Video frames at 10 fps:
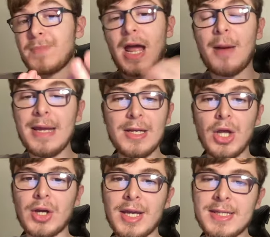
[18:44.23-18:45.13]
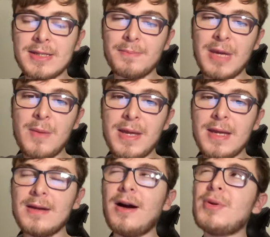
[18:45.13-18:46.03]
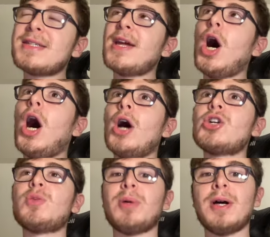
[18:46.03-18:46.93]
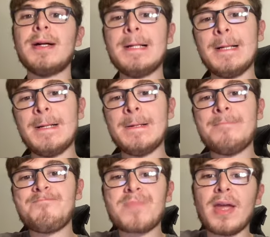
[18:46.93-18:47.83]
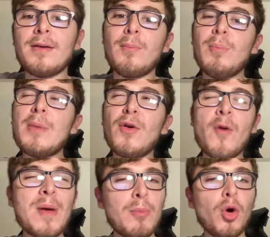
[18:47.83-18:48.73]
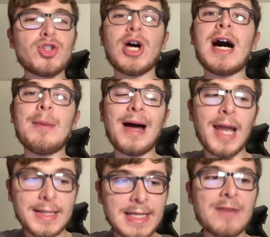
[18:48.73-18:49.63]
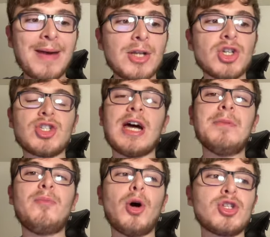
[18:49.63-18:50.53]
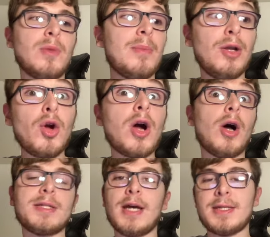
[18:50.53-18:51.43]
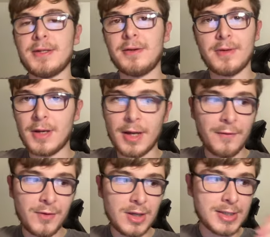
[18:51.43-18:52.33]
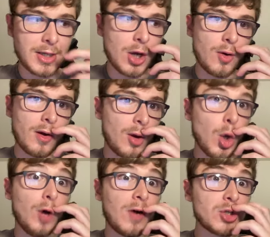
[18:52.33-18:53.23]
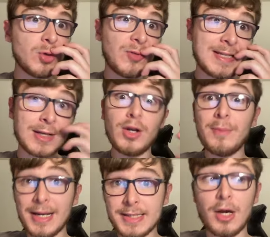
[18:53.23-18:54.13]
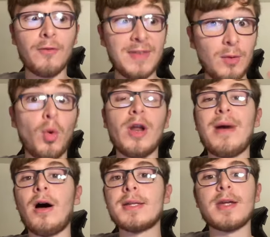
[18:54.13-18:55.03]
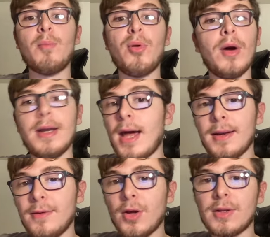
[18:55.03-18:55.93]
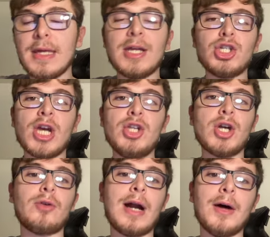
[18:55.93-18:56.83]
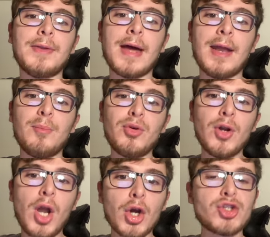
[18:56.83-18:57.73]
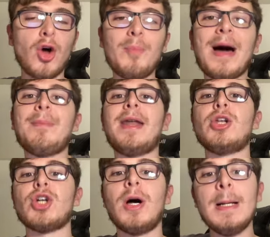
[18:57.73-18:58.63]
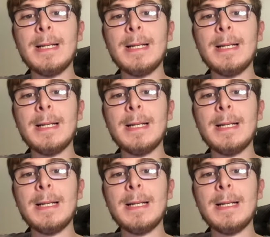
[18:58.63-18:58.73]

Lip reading: I mean, look, it's maybe, I wouldn't say harsh, but maybe with a bit more time. I like to give managers time if possible. I mean, look at Arteta a few years ago. A lot of Arsenal fans, including myself, did want him out at some point, and look, he can change it around. And Bruno Lage is not a bad manager,